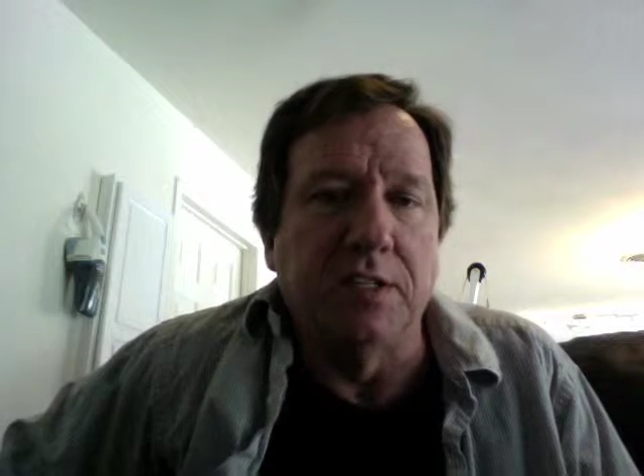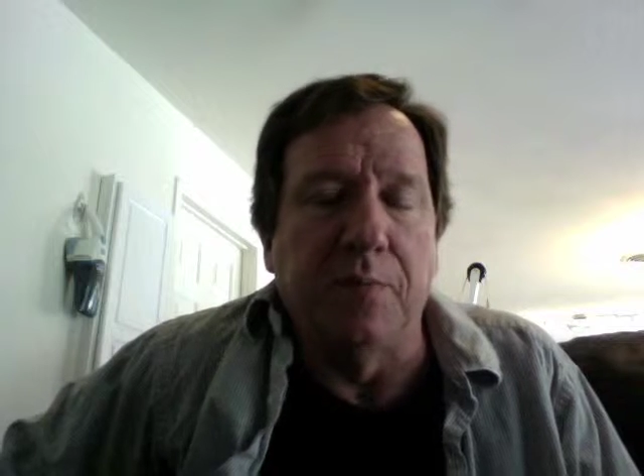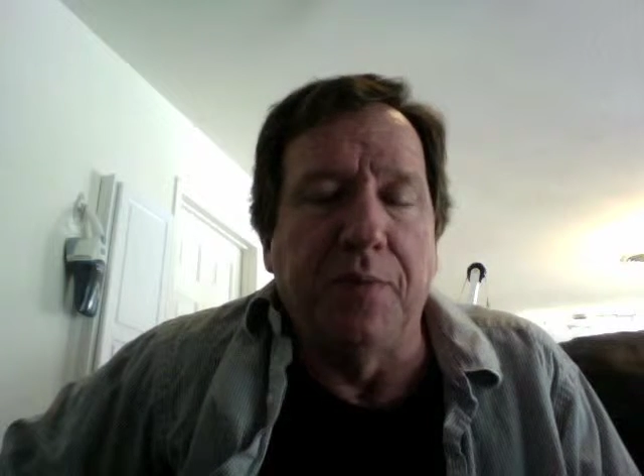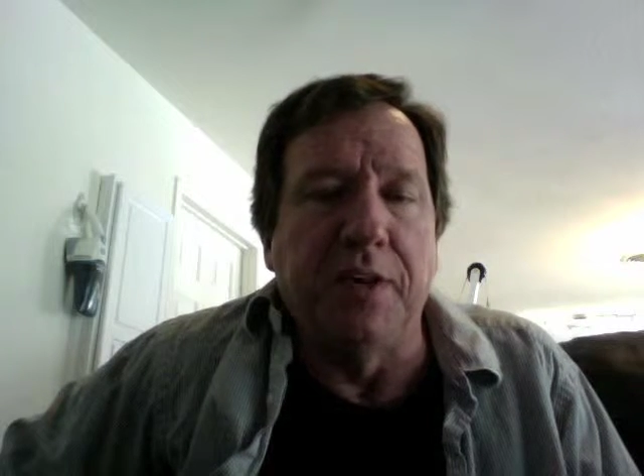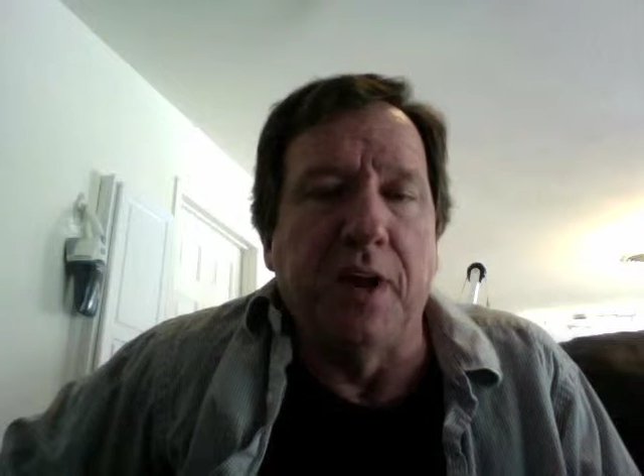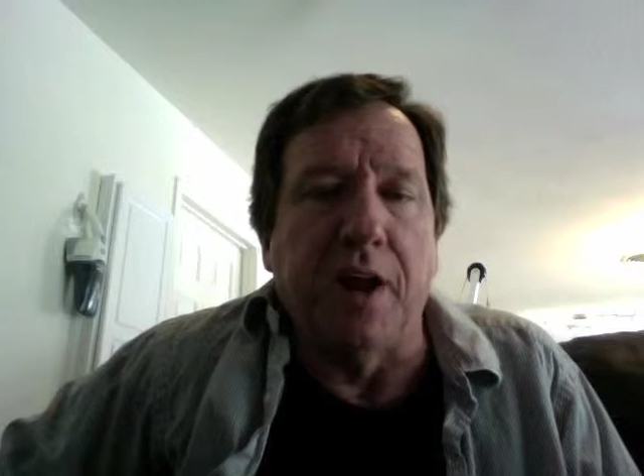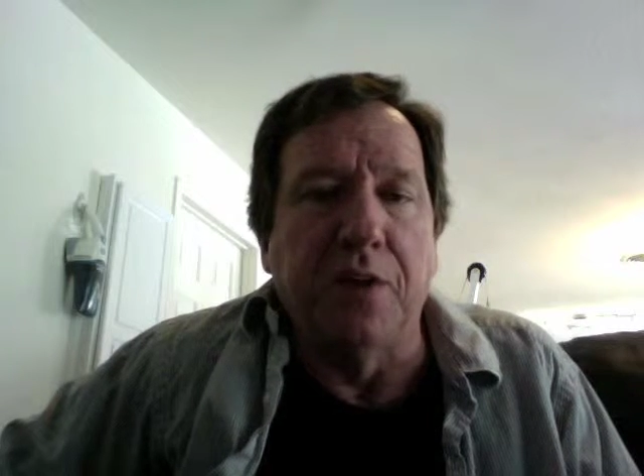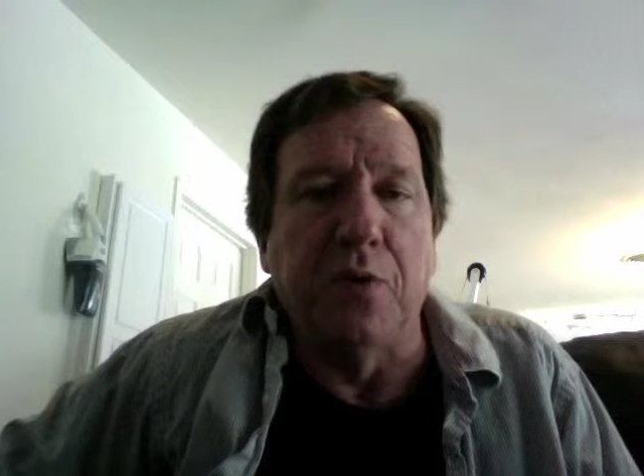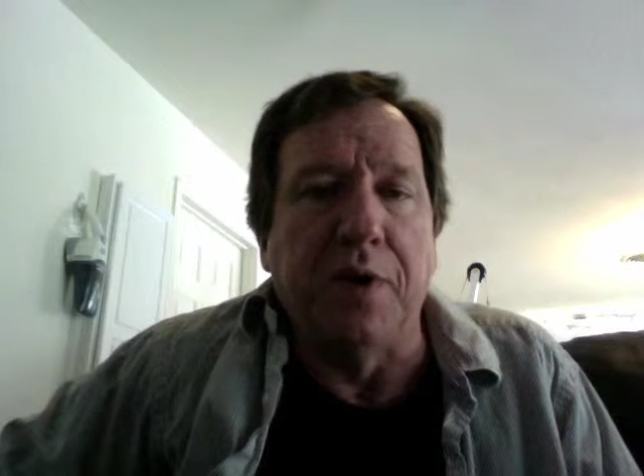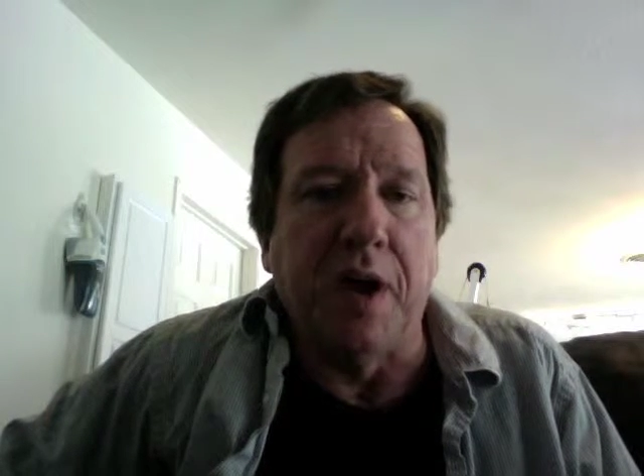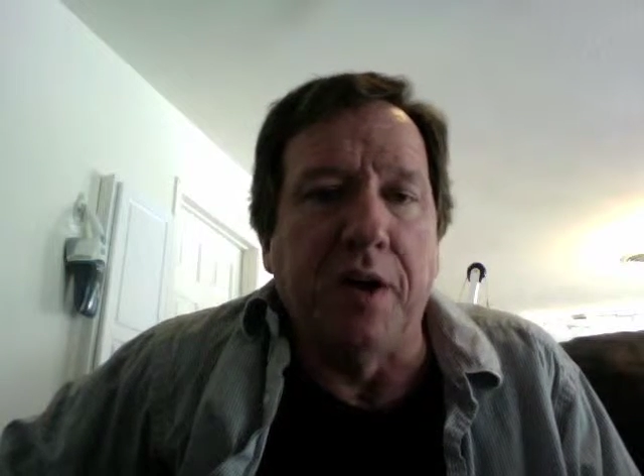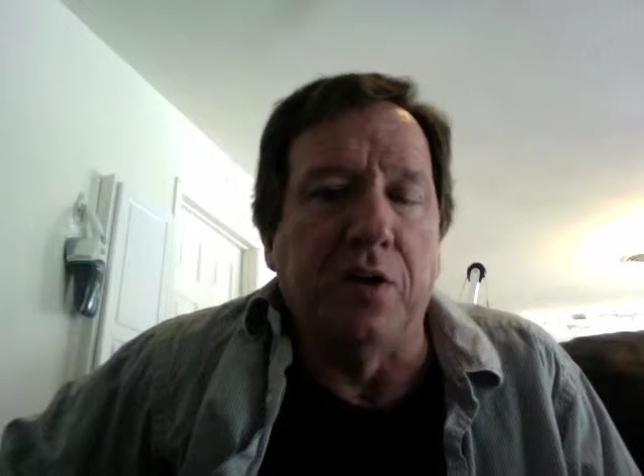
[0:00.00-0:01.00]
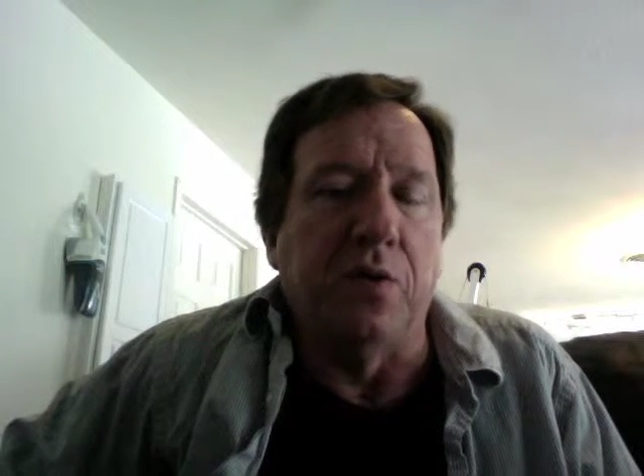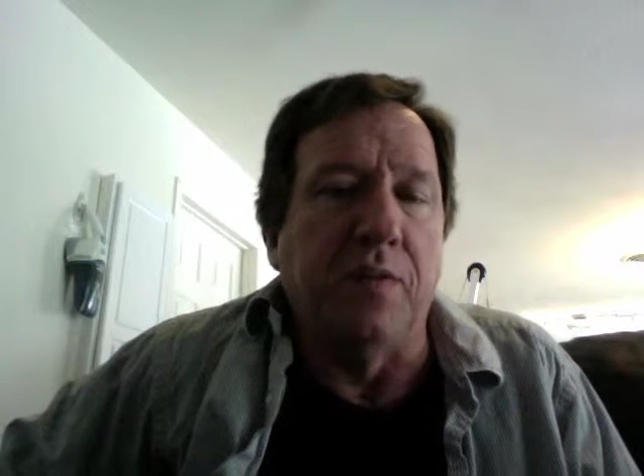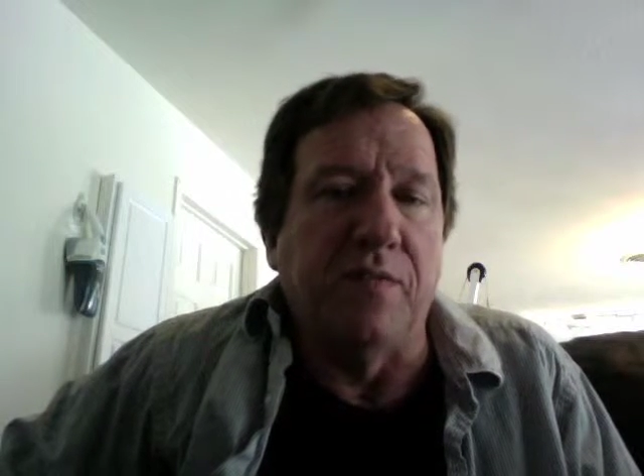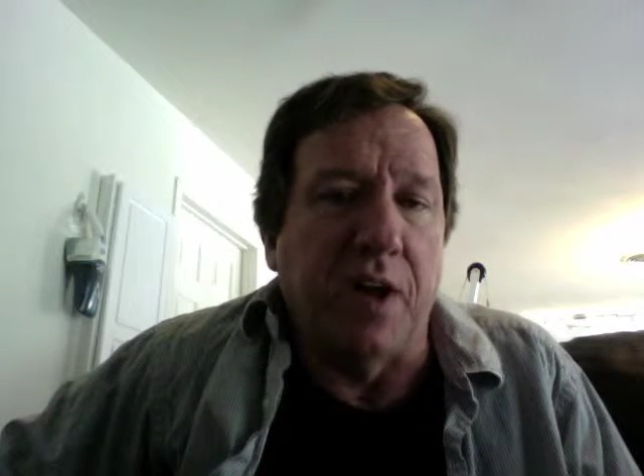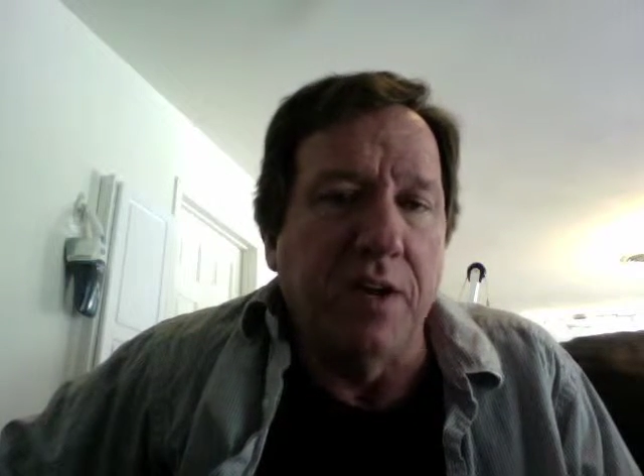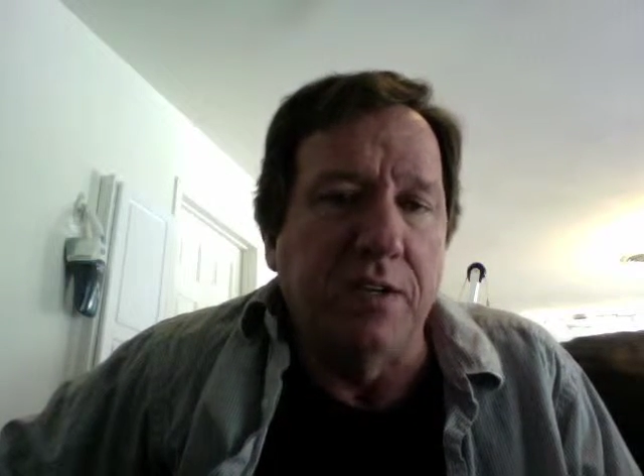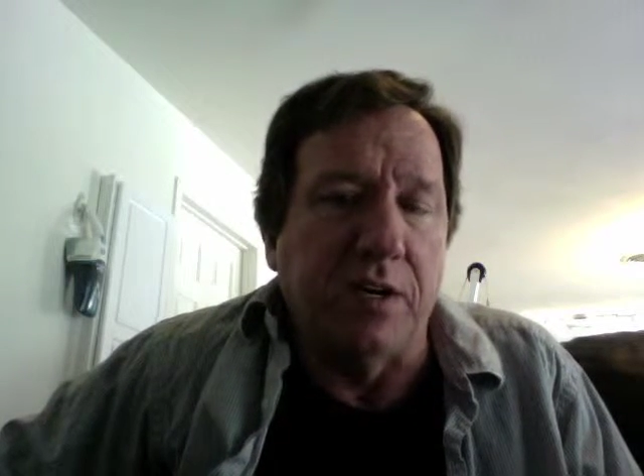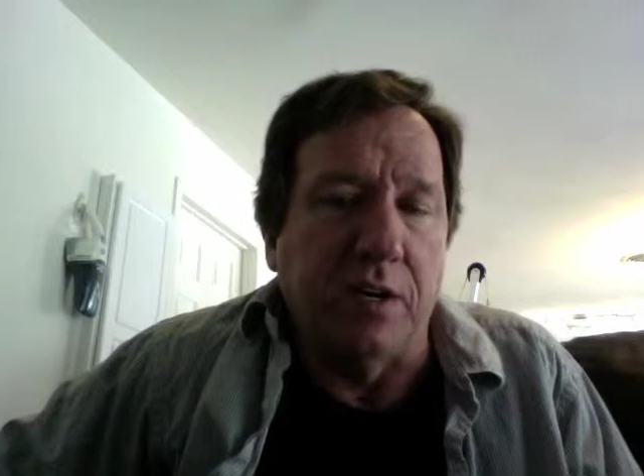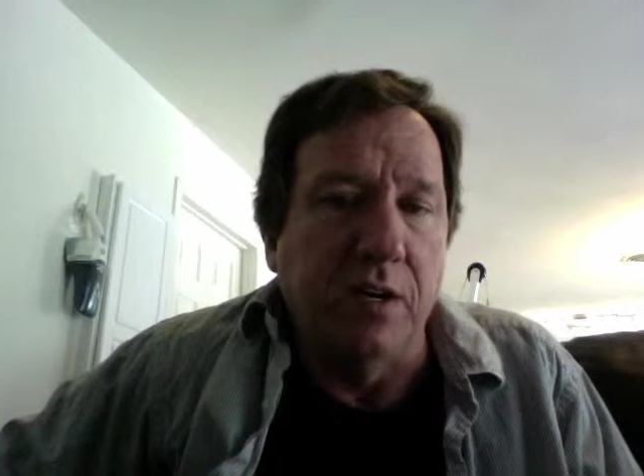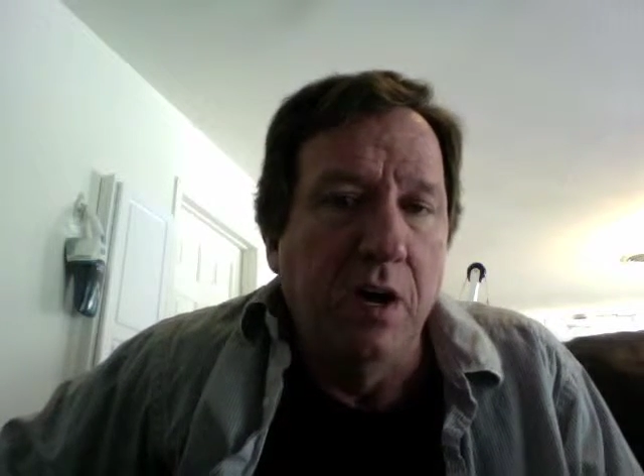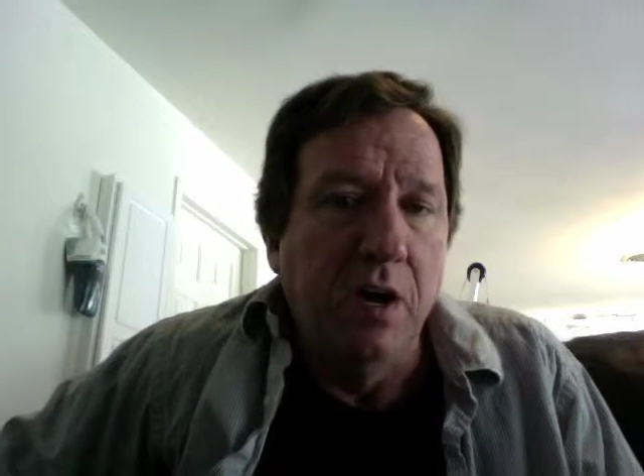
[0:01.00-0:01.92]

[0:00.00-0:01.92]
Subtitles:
something that I created or invented.